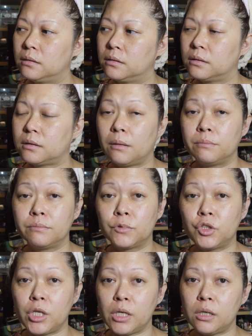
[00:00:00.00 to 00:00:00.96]
some
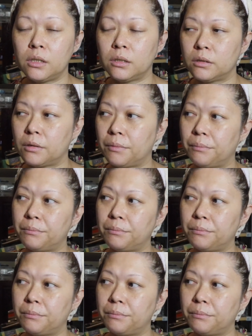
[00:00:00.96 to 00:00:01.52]
cheese,